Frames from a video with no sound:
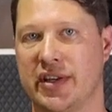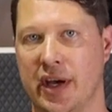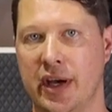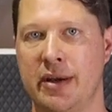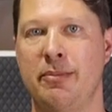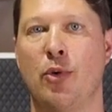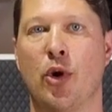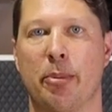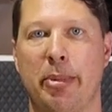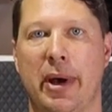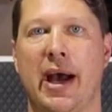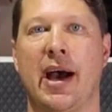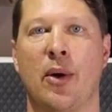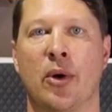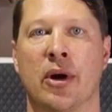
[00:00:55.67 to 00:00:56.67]
ton more
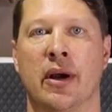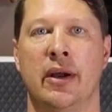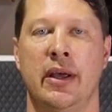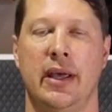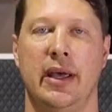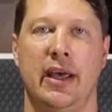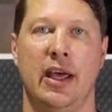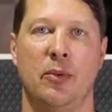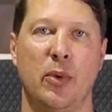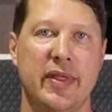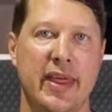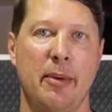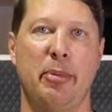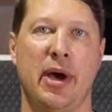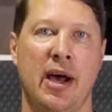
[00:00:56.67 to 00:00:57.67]
power. And
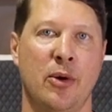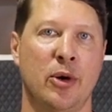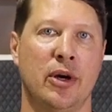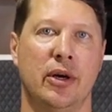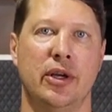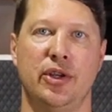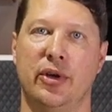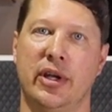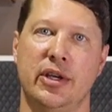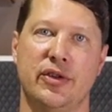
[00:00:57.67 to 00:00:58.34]
with that power, you